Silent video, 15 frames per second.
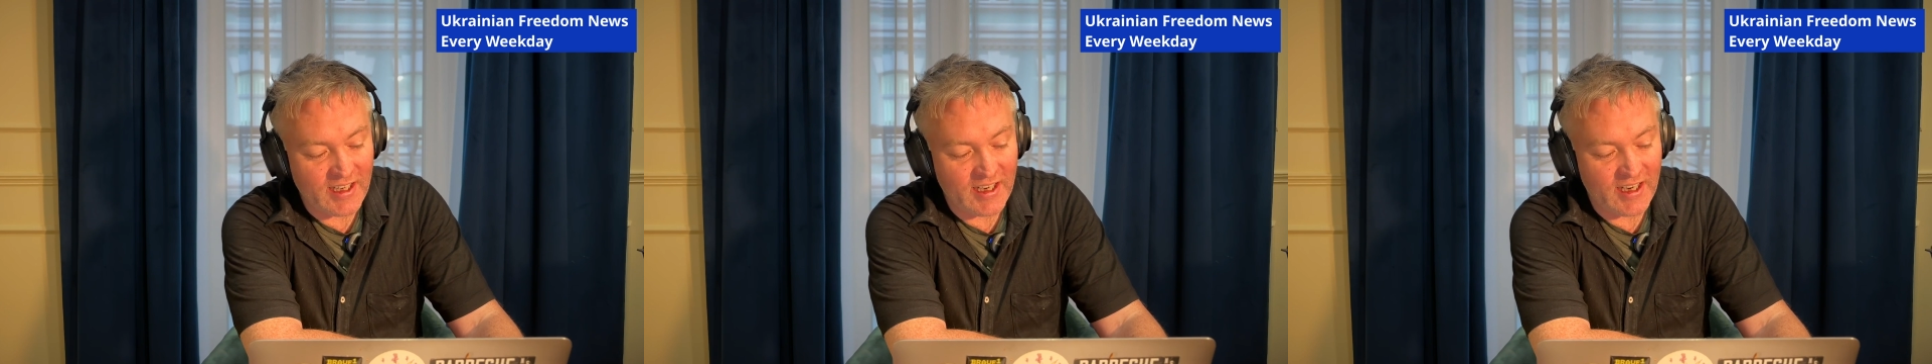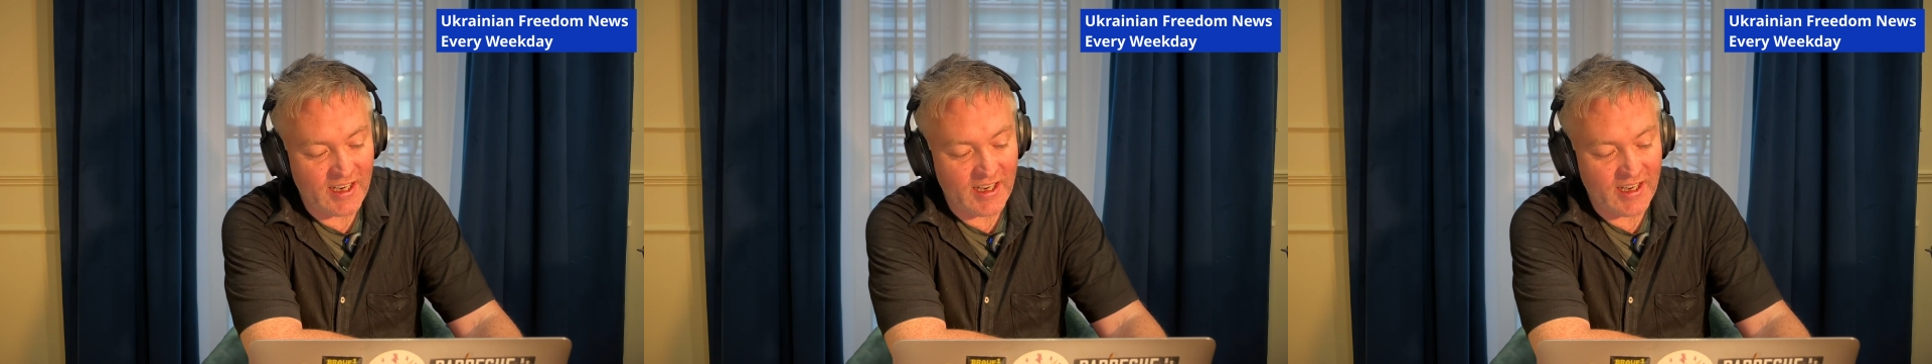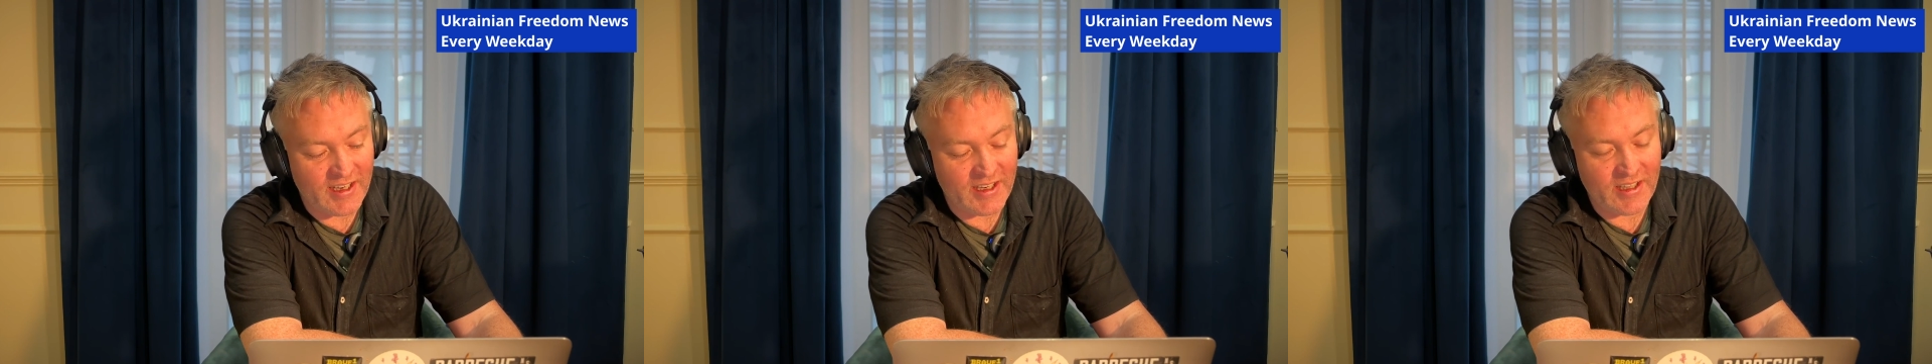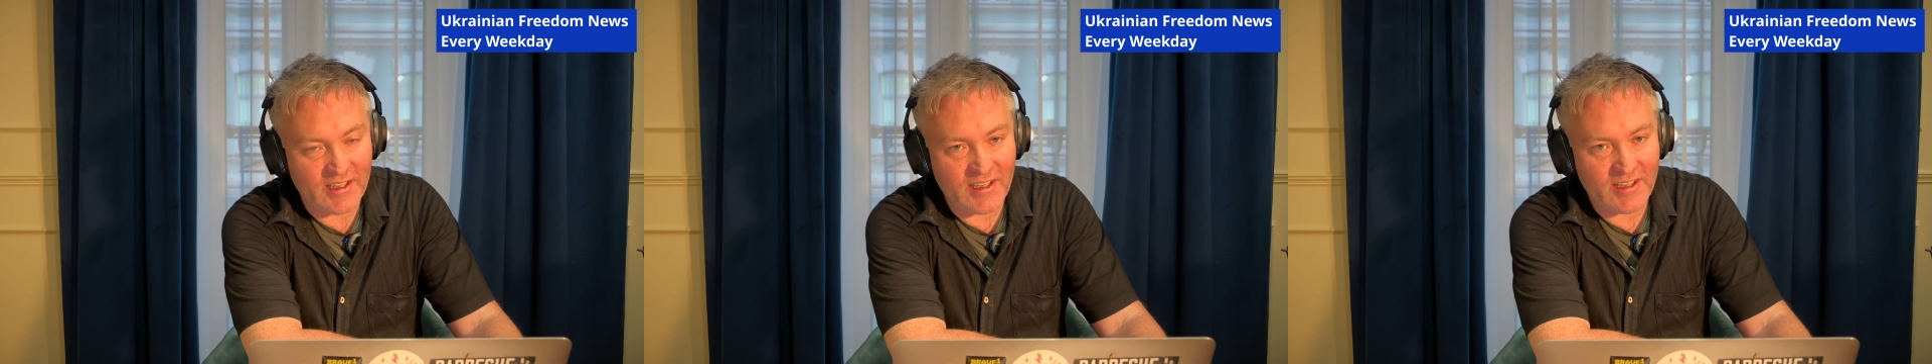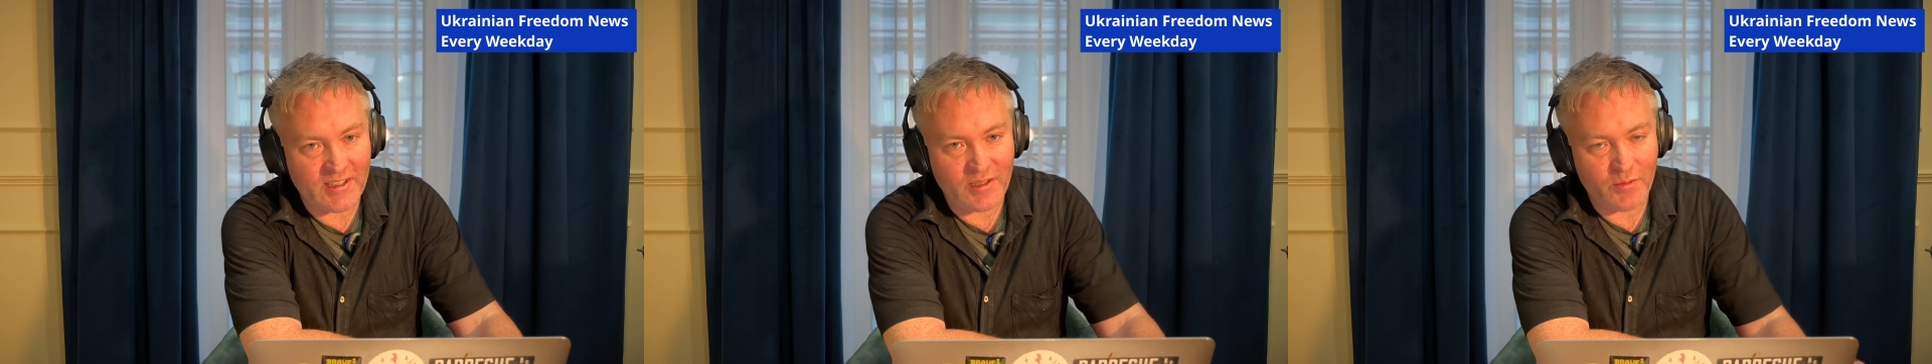and
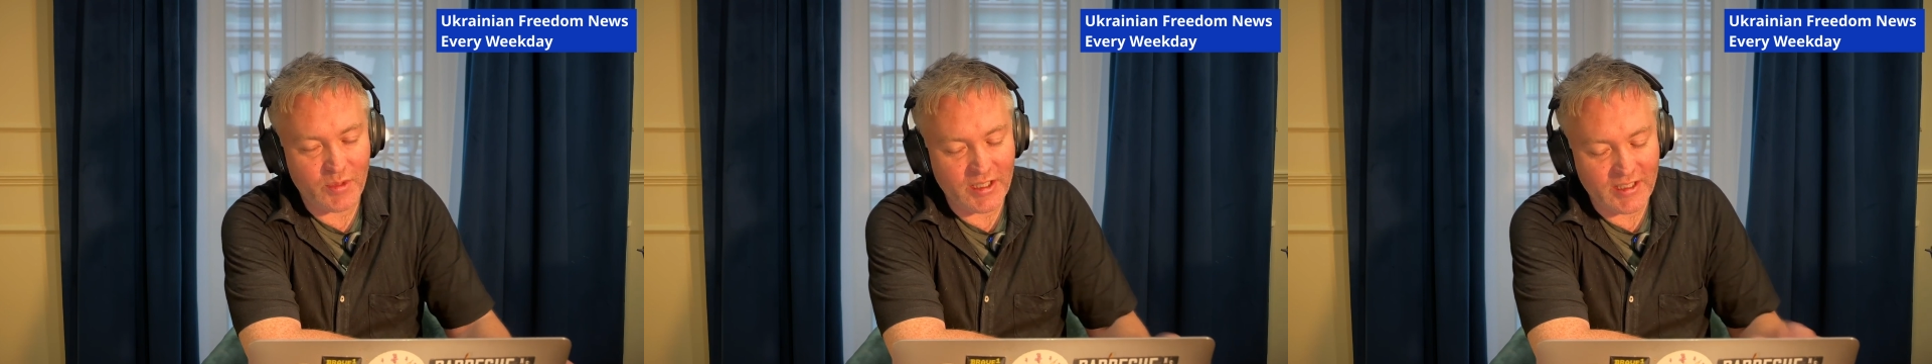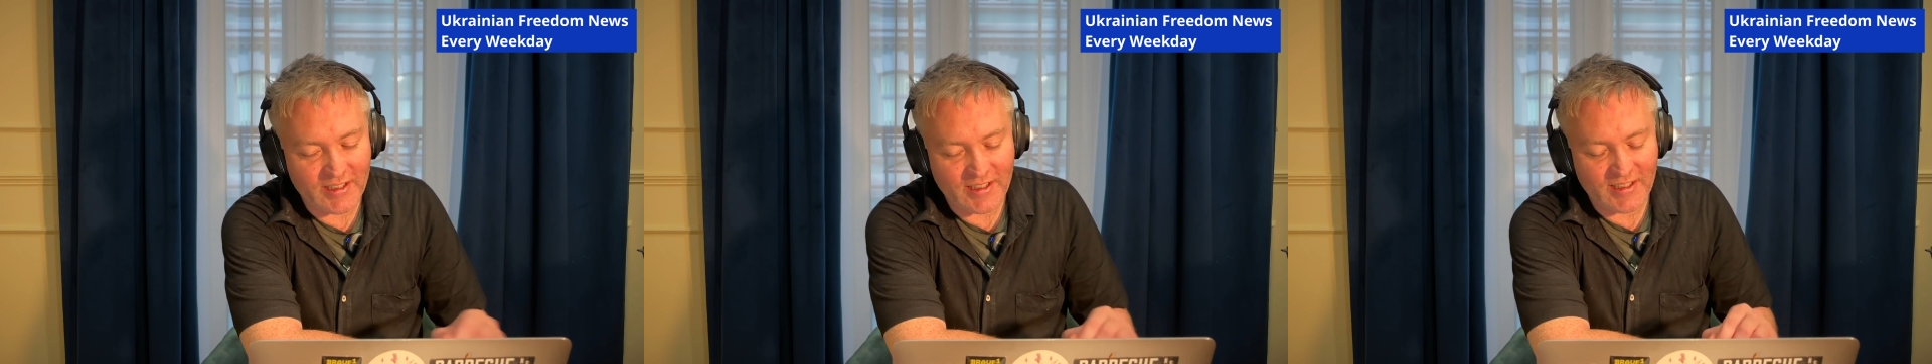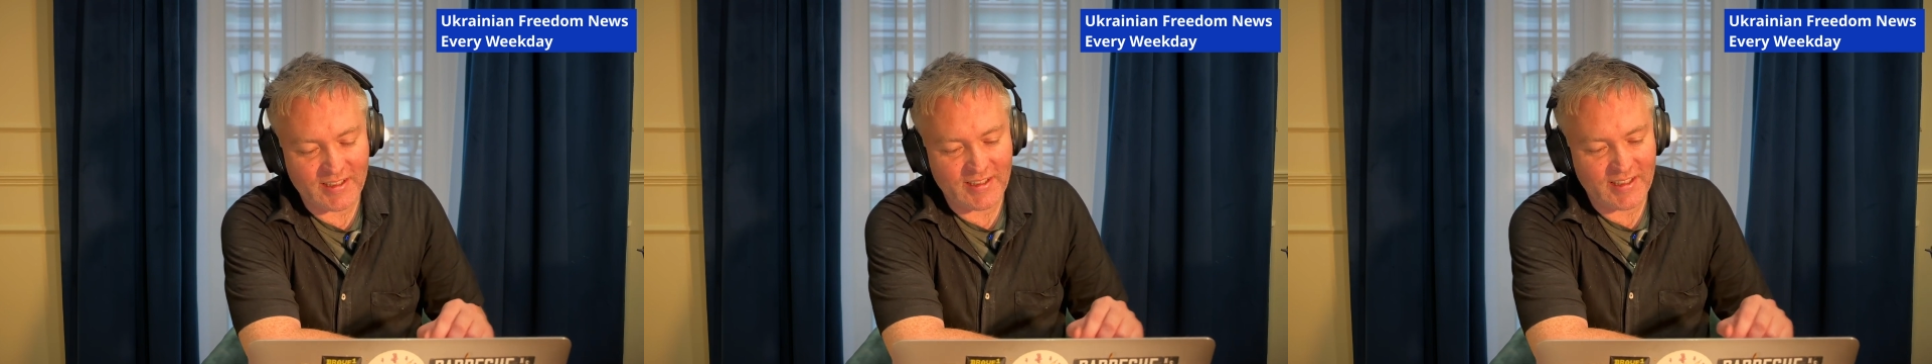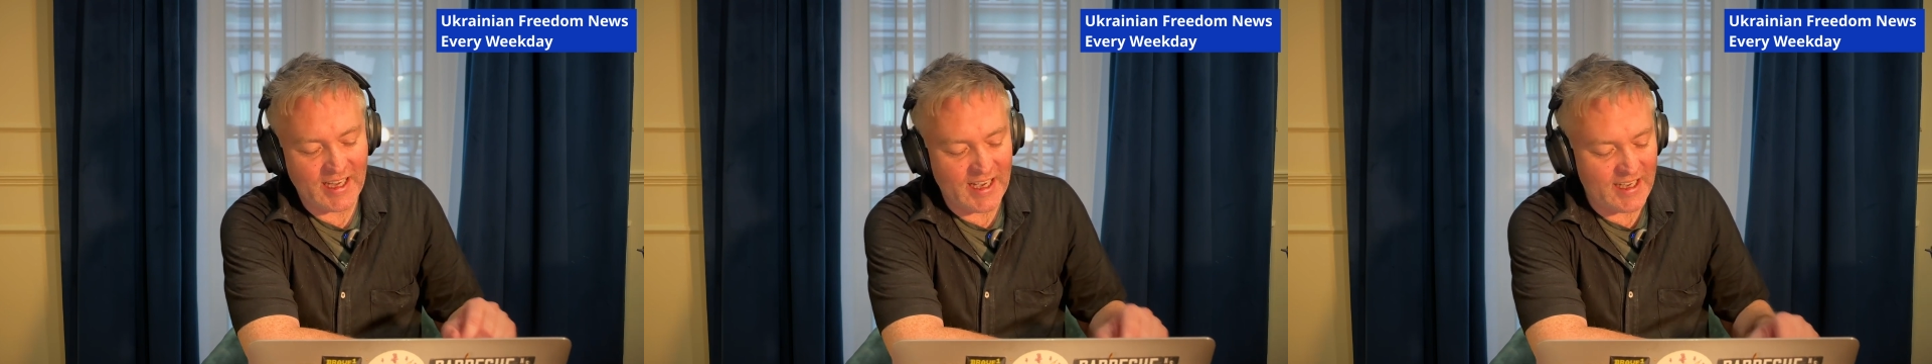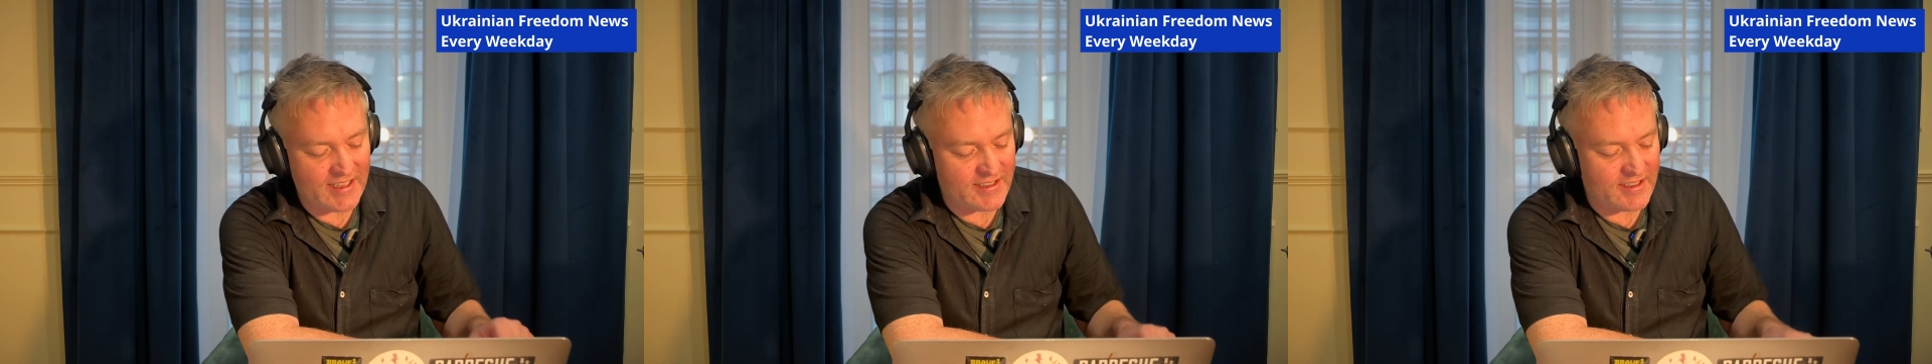in the media
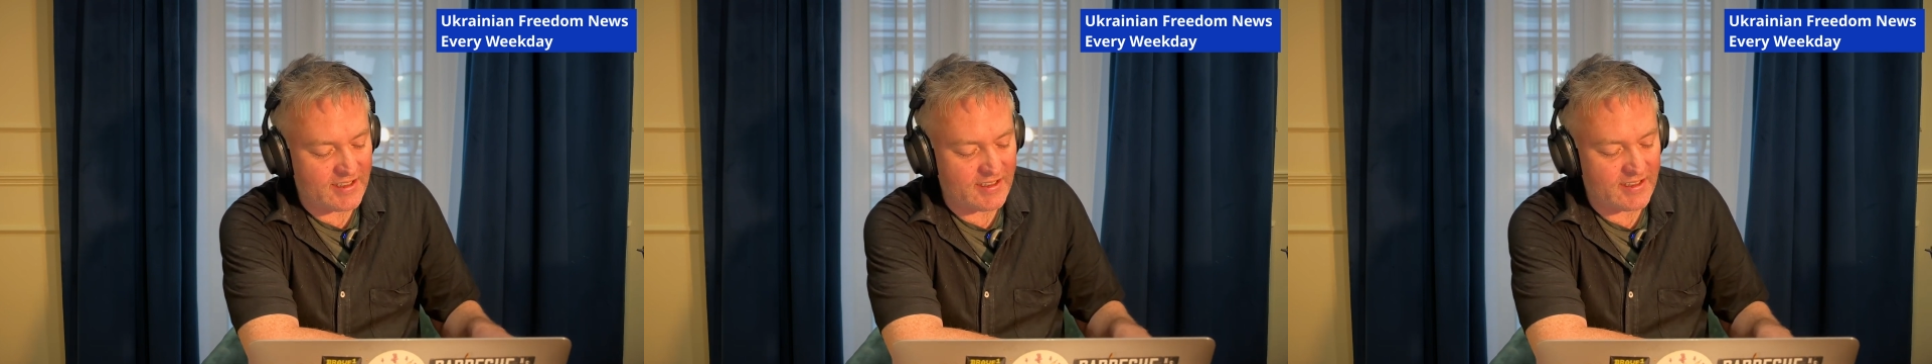that